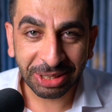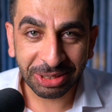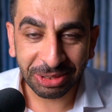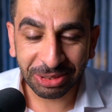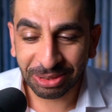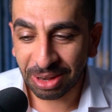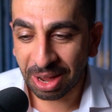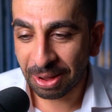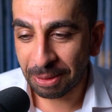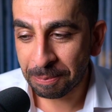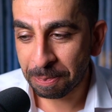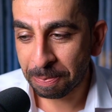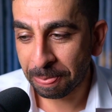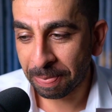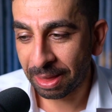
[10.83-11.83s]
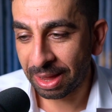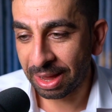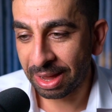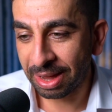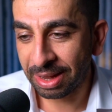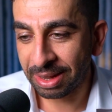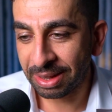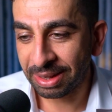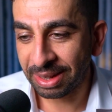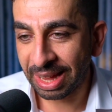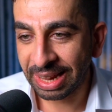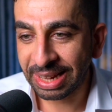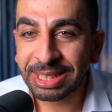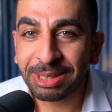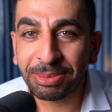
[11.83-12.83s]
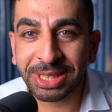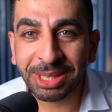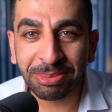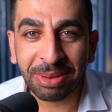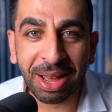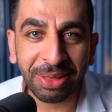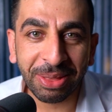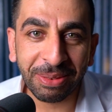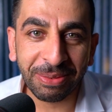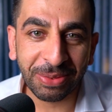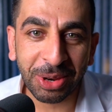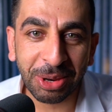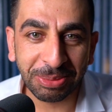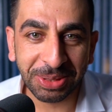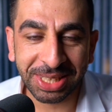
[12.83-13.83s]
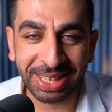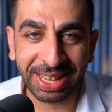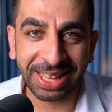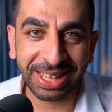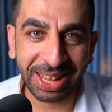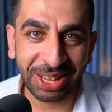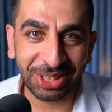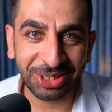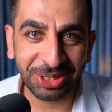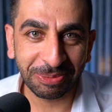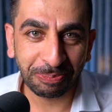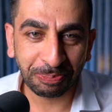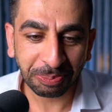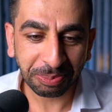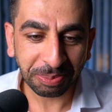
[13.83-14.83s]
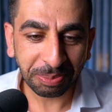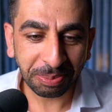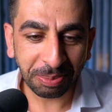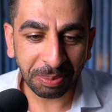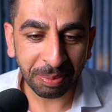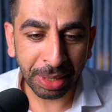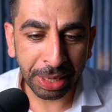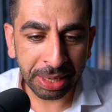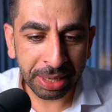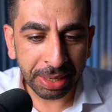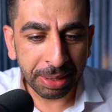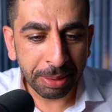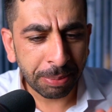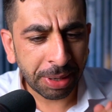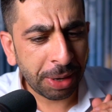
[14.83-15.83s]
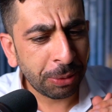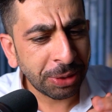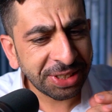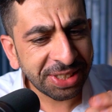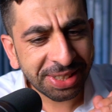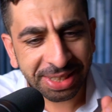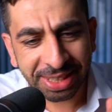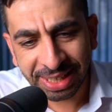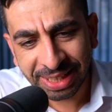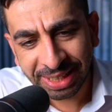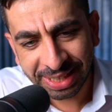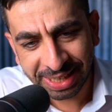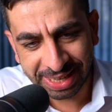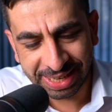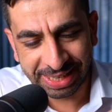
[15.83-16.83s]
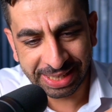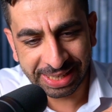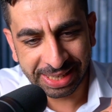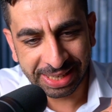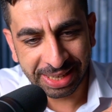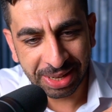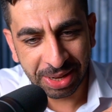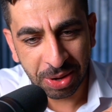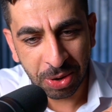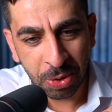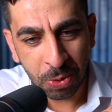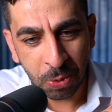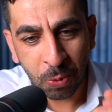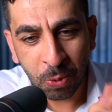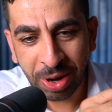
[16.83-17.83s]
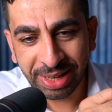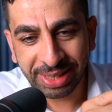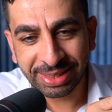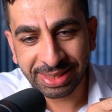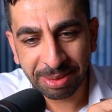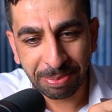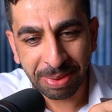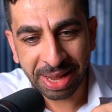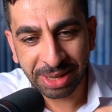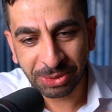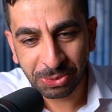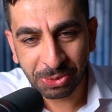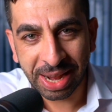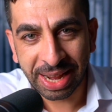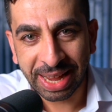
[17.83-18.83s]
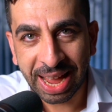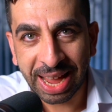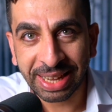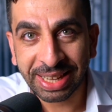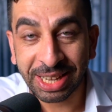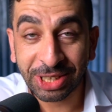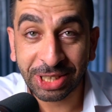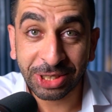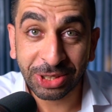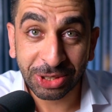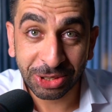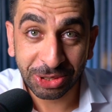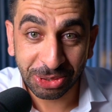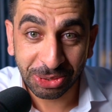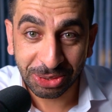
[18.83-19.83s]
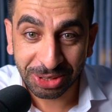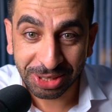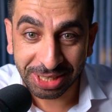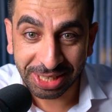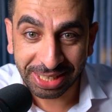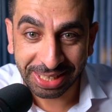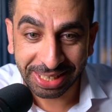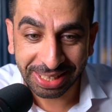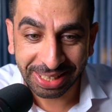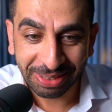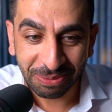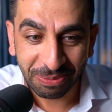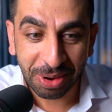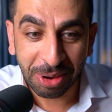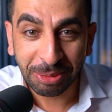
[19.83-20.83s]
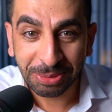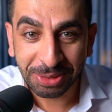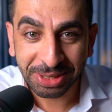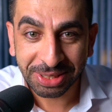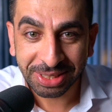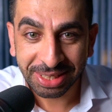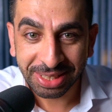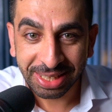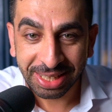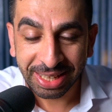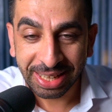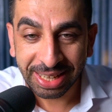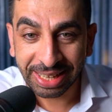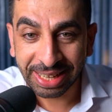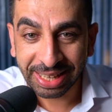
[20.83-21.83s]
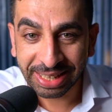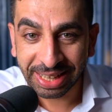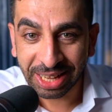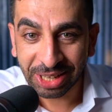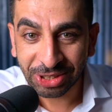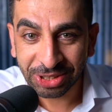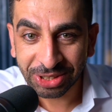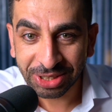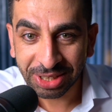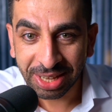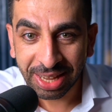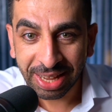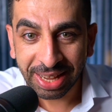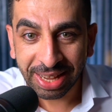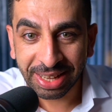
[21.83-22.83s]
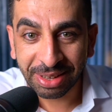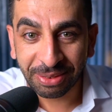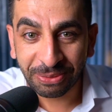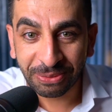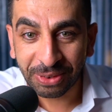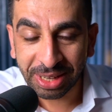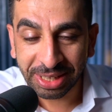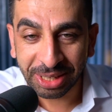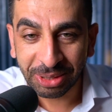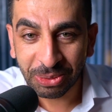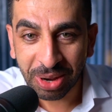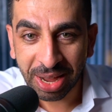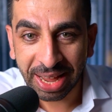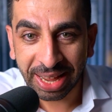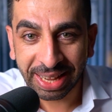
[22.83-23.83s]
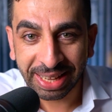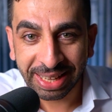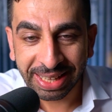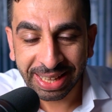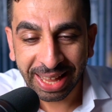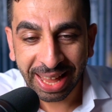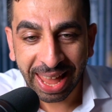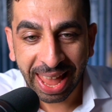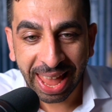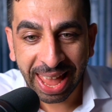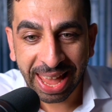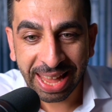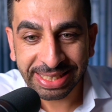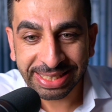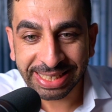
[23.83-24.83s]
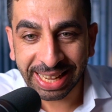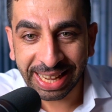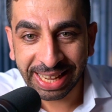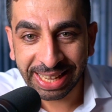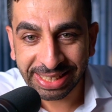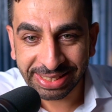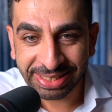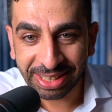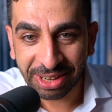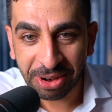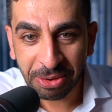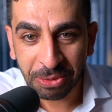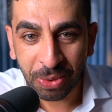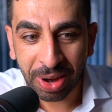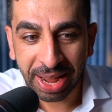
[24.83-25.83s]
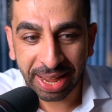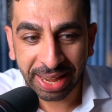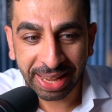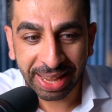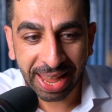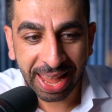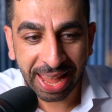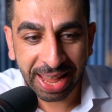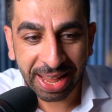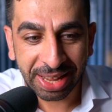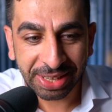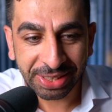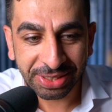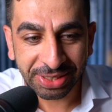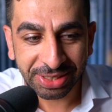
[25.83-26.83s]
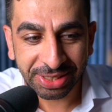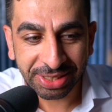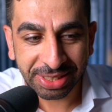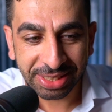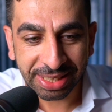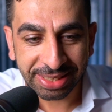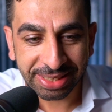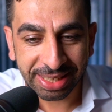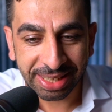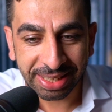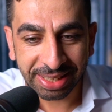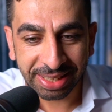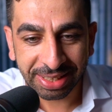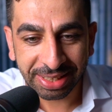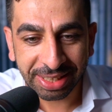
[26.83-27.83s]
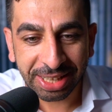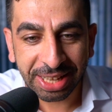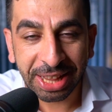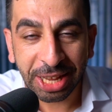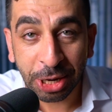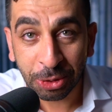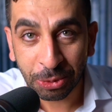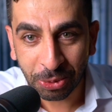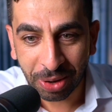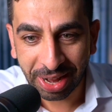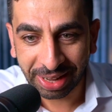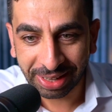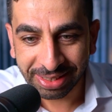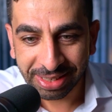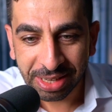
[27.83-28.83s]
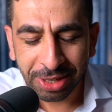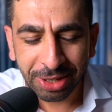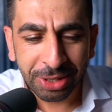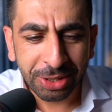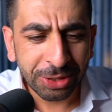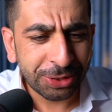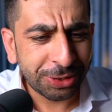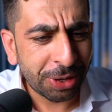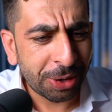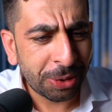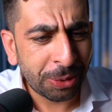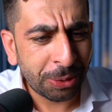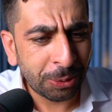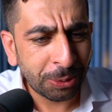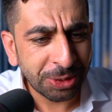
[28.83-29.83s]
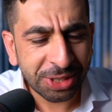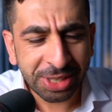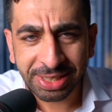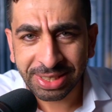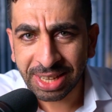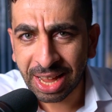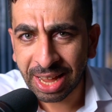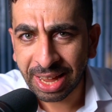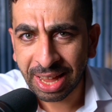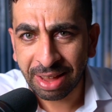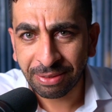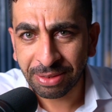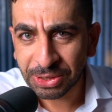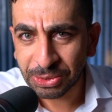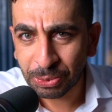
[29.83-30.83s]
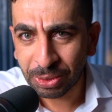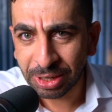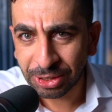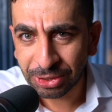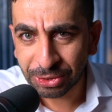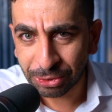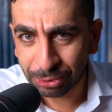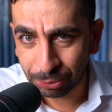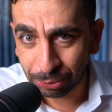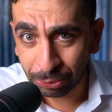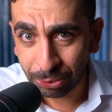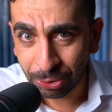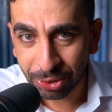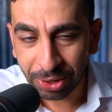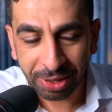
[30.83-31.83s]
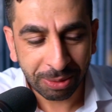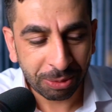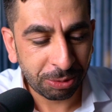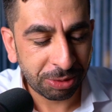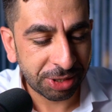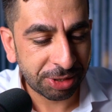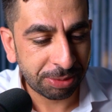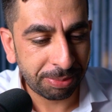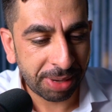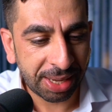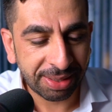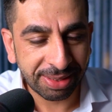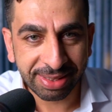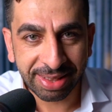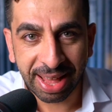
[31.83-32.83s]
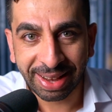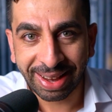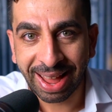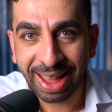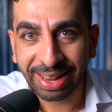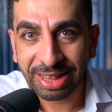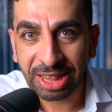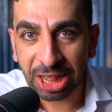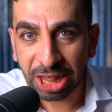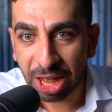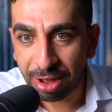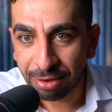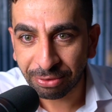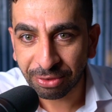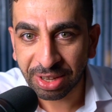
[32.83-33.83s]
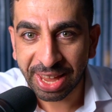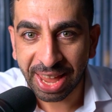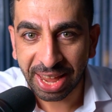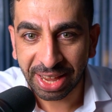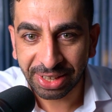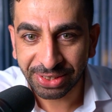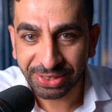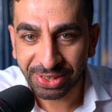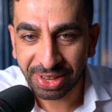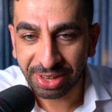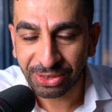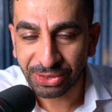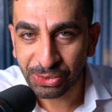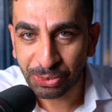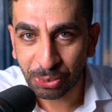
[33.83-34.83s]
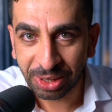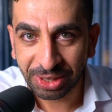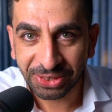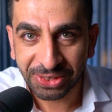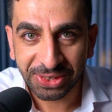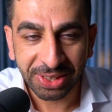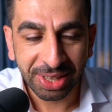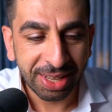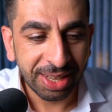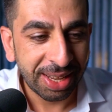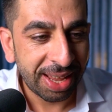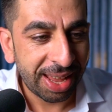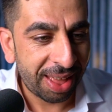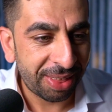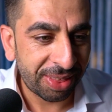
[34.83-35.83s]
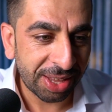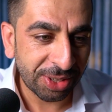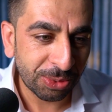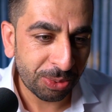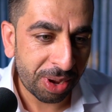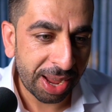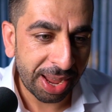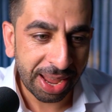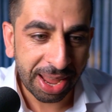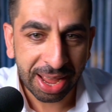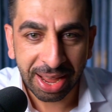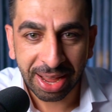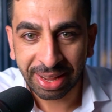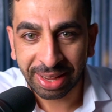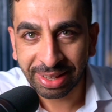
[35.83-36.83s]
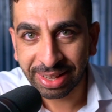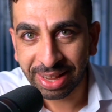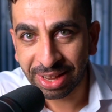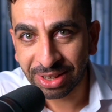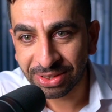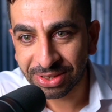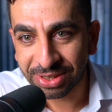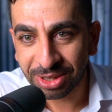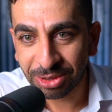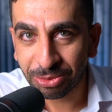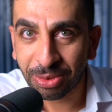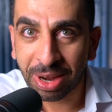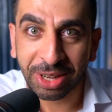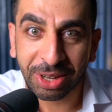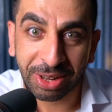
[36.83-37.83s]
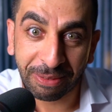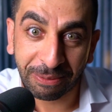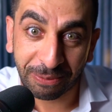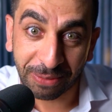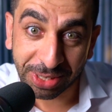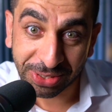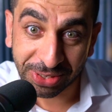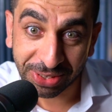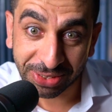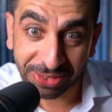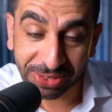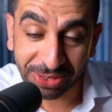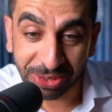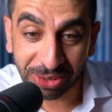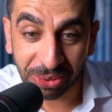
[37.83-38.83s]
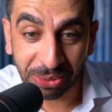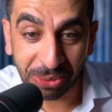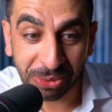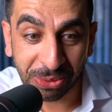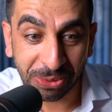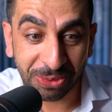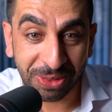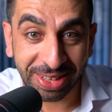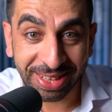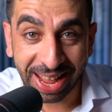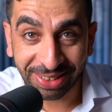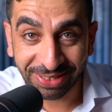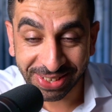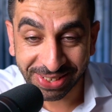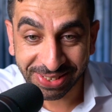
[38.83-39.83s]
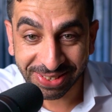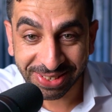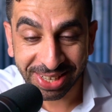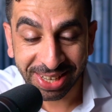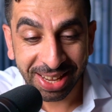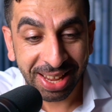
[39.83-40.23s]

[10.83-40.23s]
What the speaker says: you a little bit about the verbs in English. But I was thinking, what is the best way I can introduce the verbs in English in a funny way and easier way and clear way? So since I have a sweet tooth, which means that I love cakes and sweets, and that's why I get regular visits to the dentist,